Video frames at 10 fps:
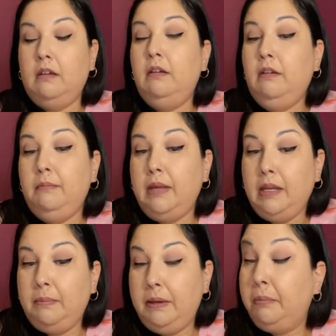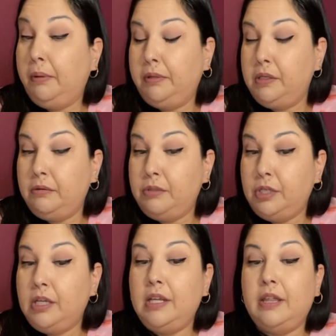make people do
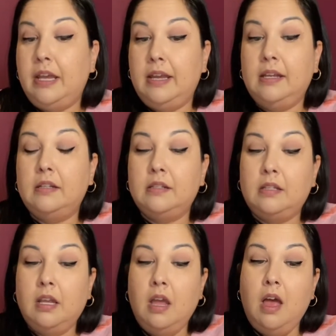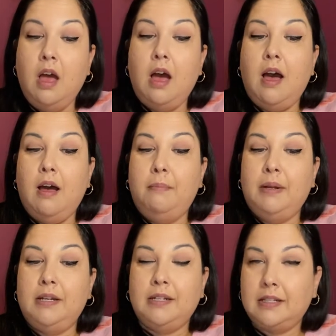shitty things uh, but
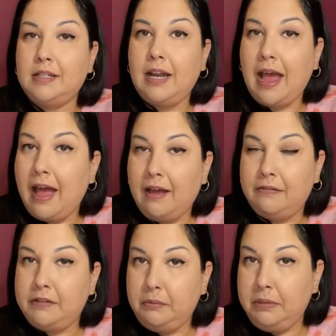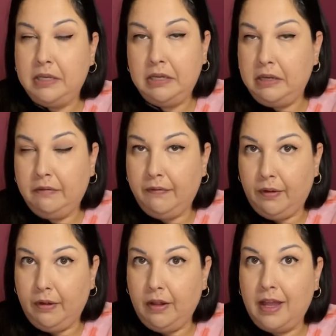it doesn't have to be
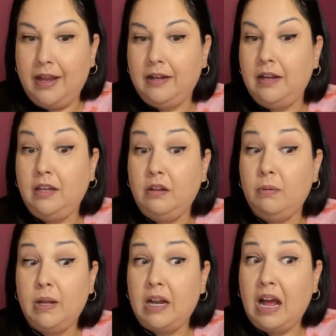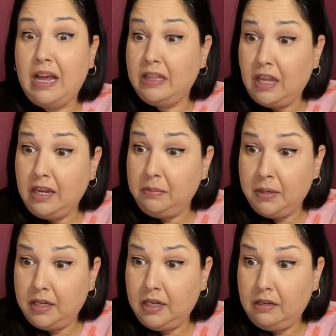evil and you know what i like
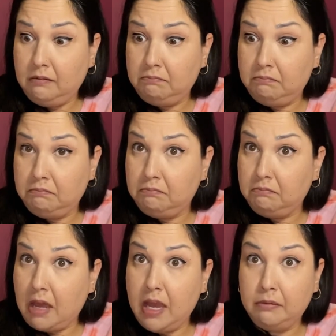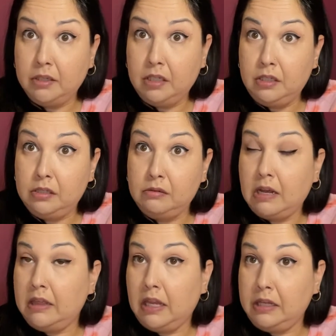money i really do
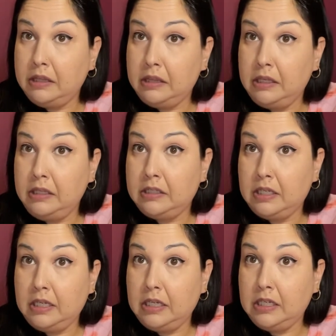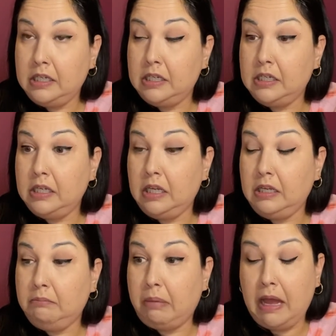i like the things it can
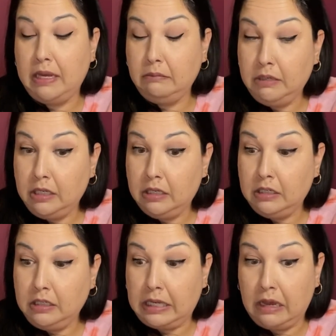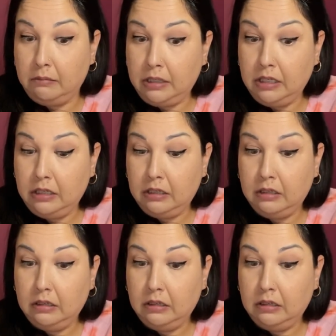buy me and get me